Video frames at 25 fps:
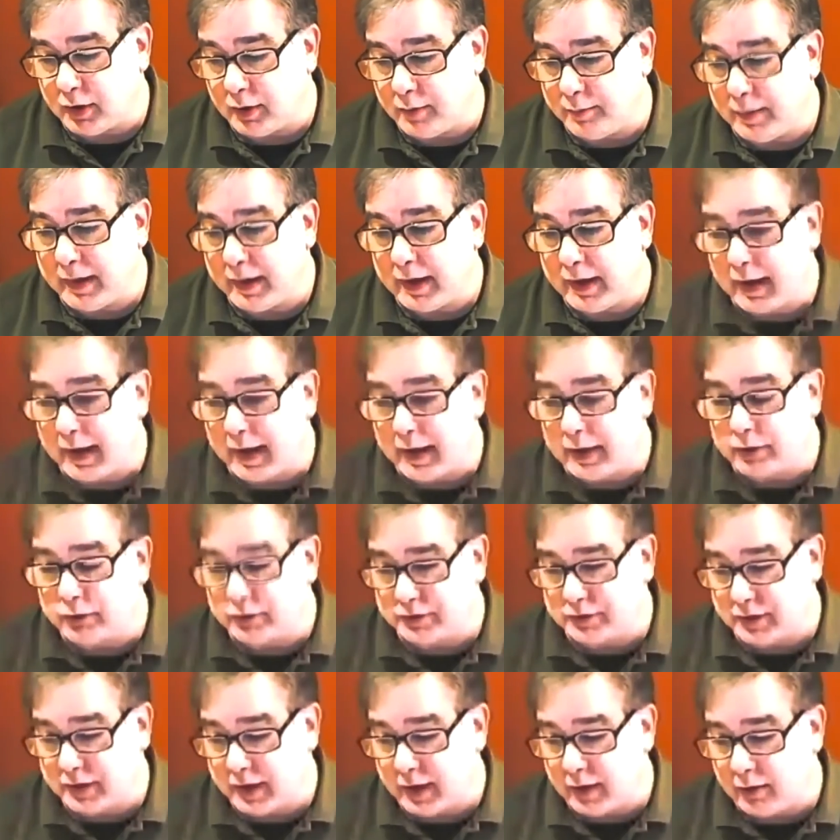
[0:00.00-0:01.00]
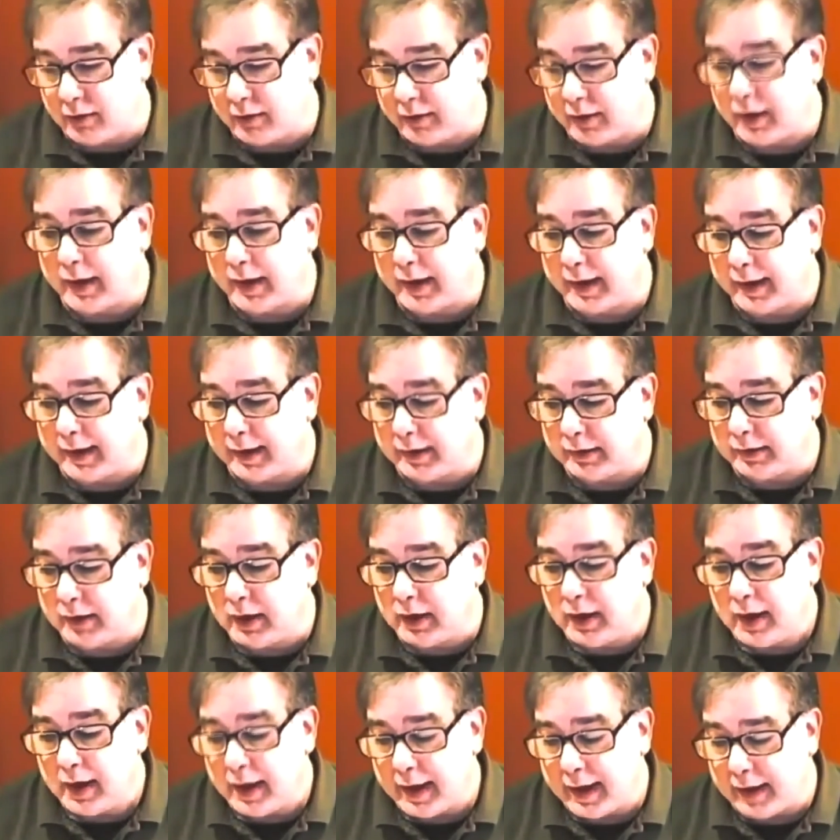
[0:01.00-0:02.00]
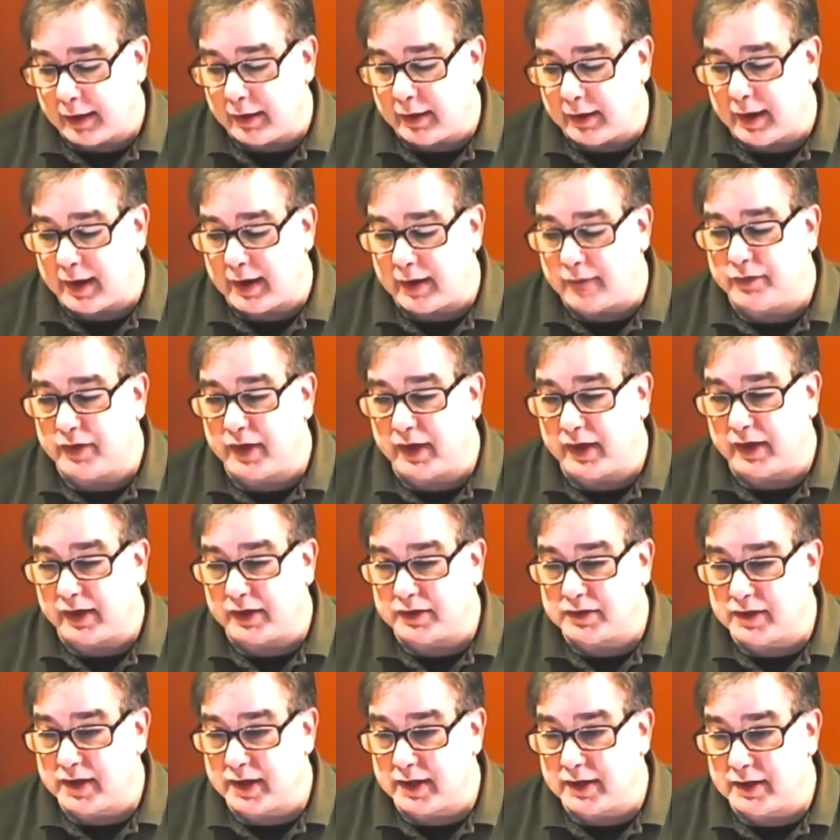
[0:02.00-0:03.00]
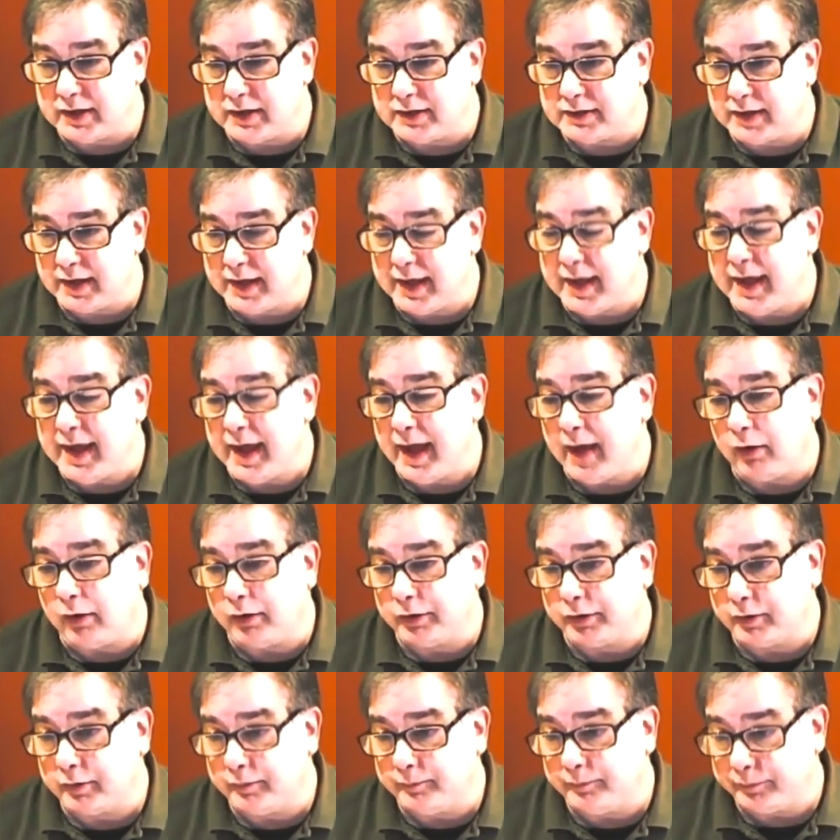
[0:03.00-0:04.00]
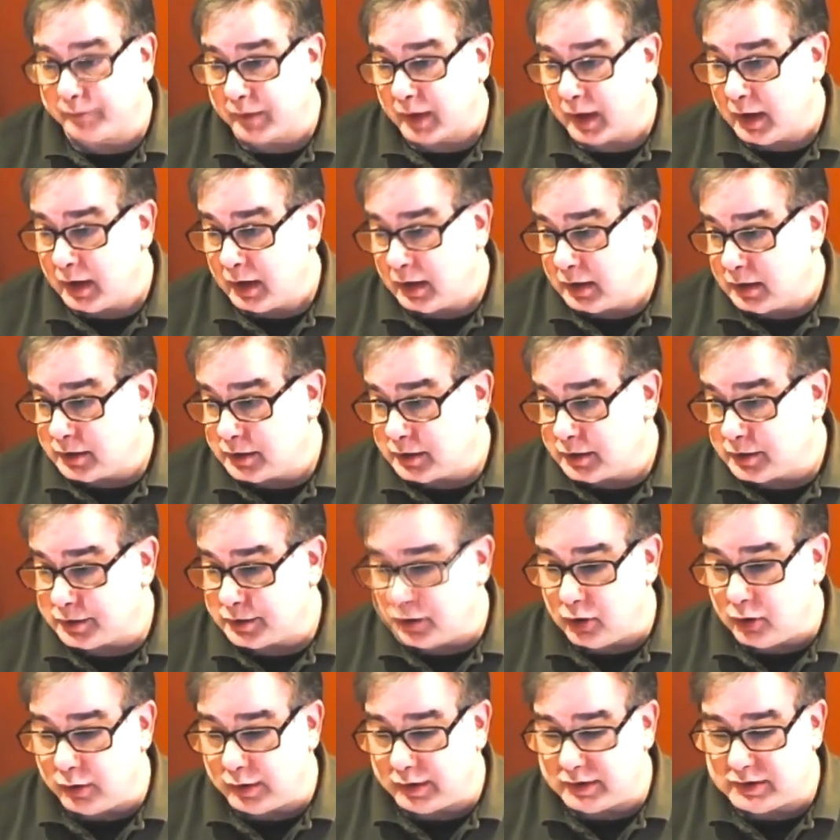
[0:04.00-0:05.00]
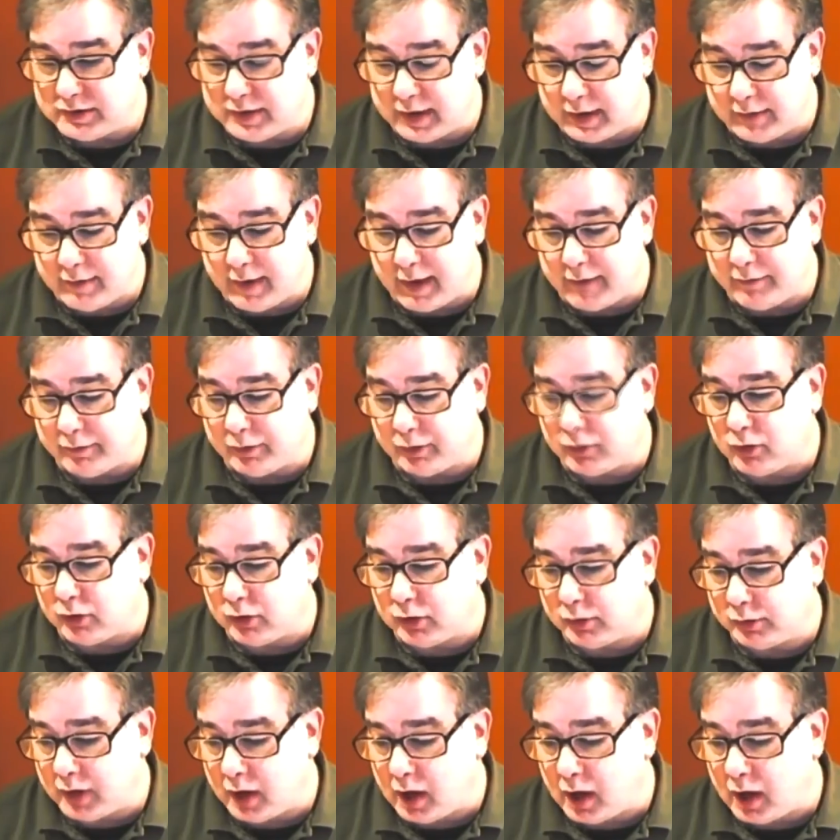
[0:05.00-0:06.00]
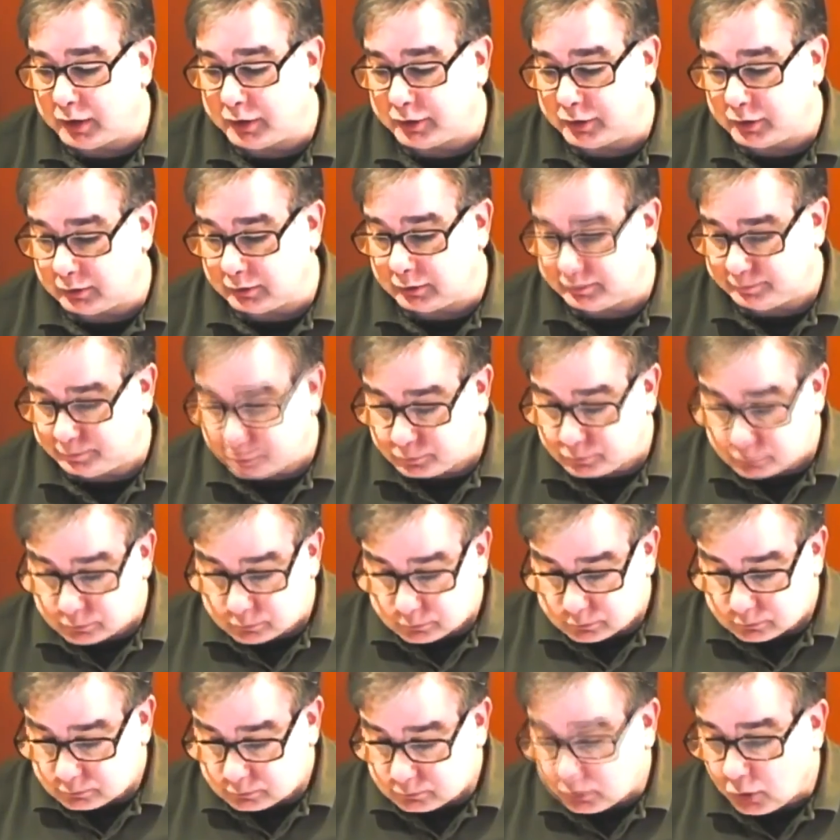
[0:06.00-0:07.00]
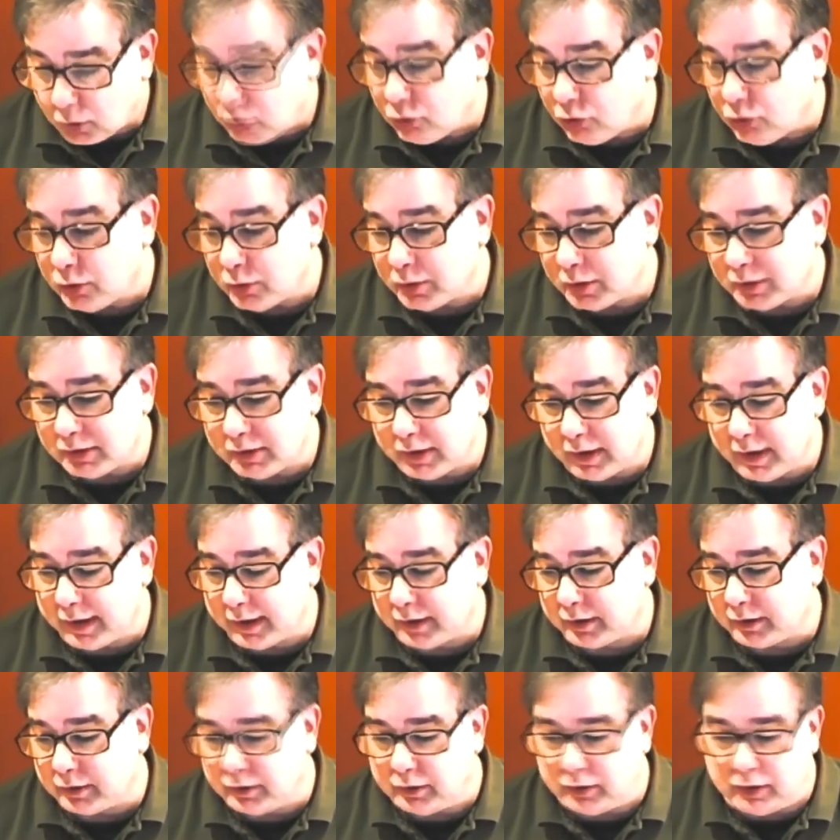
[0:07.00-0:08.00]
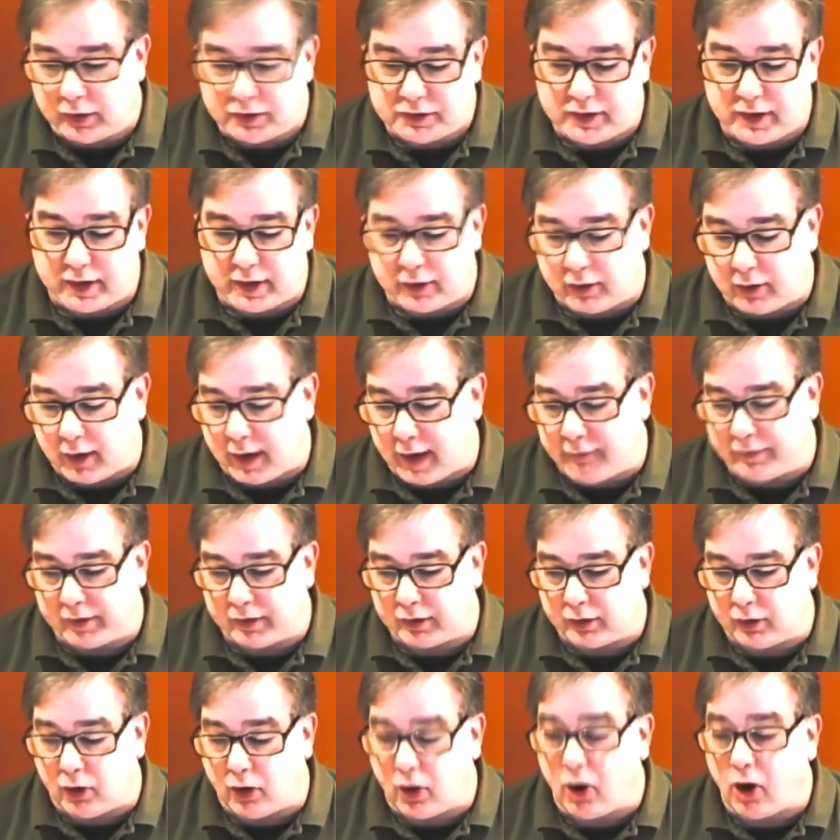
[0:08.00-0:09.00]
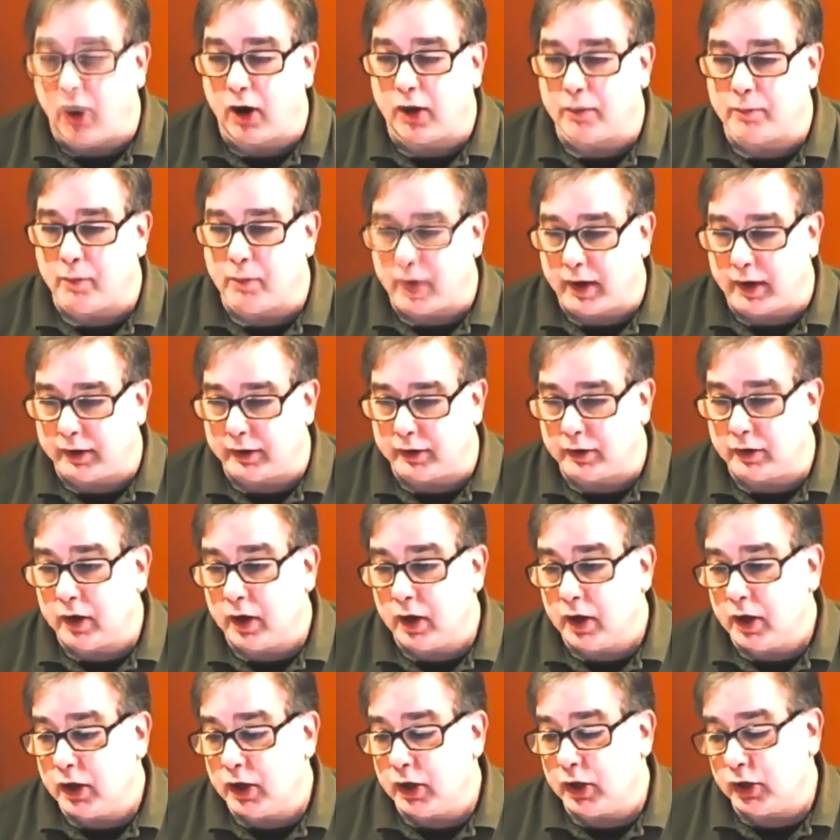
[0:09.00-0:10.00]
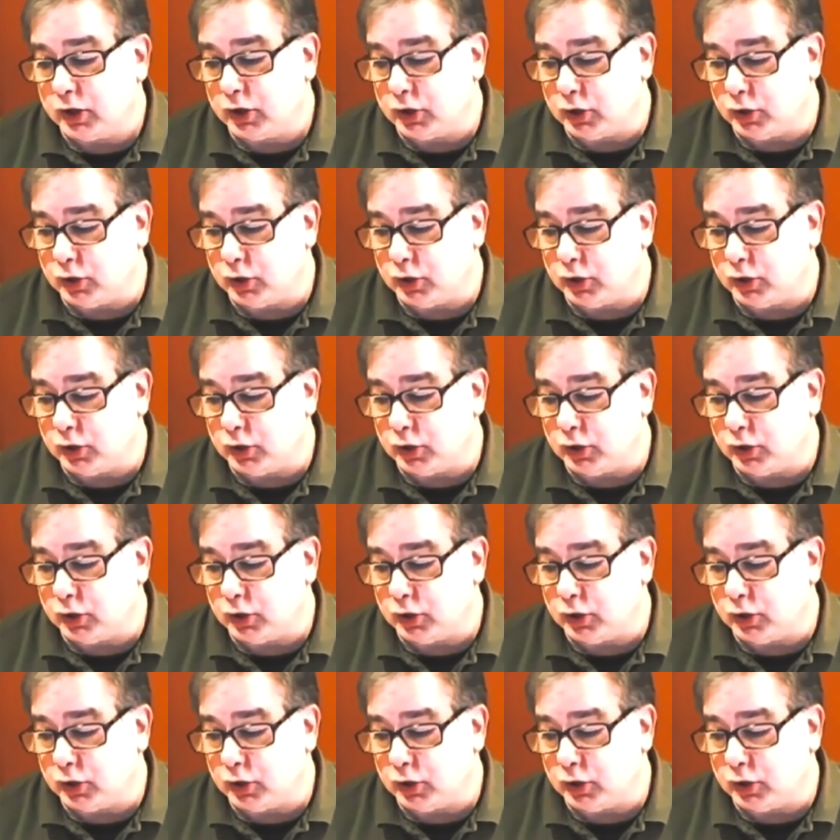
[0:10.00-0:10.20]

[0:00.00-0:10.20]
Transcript: layer. So a big interest area in Internet of Things is e-health. So instead of having to go to a doctor, go to a clinic, let's say you're having your heart monitored,